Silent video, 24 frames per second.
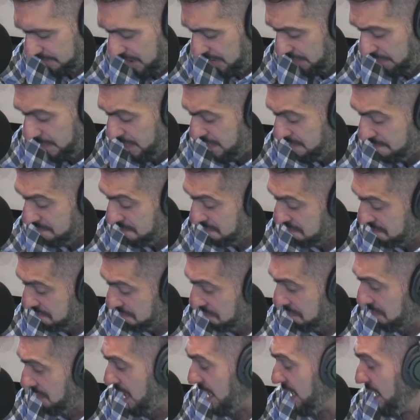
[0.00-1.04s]
Agree.
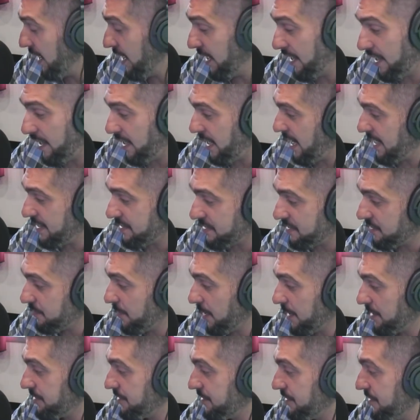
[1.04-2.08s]
And it has as
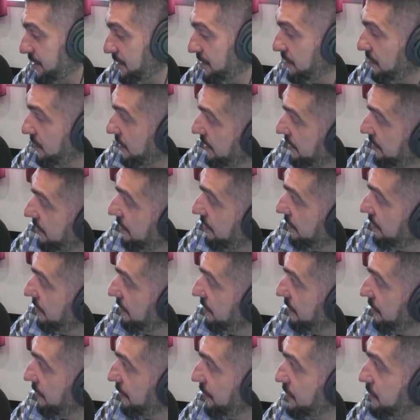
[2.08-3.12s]
much to do with
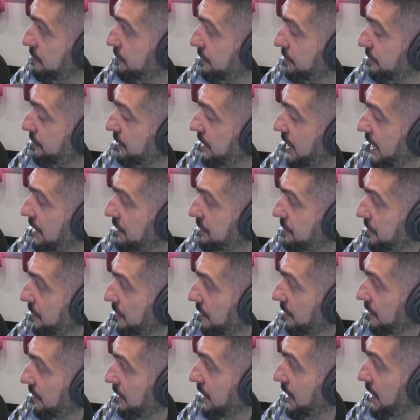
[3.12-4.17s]
their future
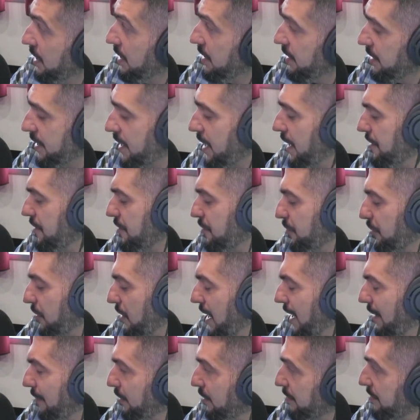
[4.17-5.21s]
schedule. The other
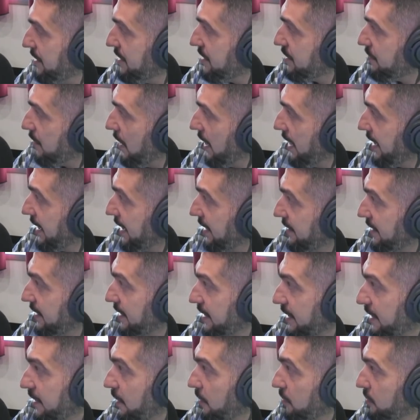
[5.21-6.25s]
problem is, Mike, I think
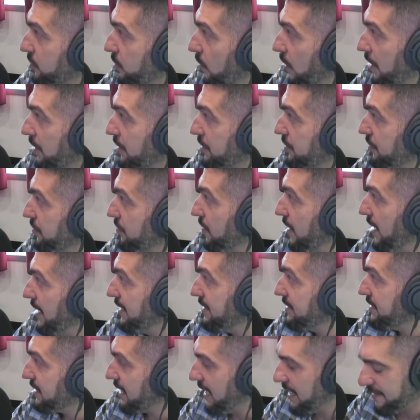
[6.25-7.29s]
it goes one of two
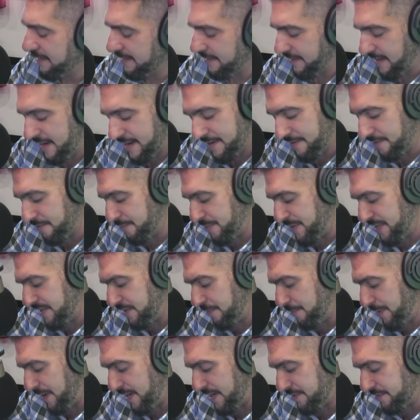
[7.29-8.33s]
ways. I think they either beat the
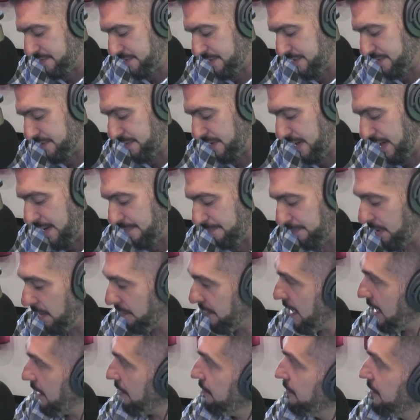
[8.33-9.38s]
Patriots or they get
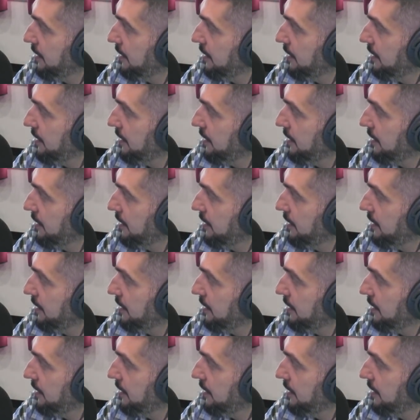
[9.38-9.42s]
blown out.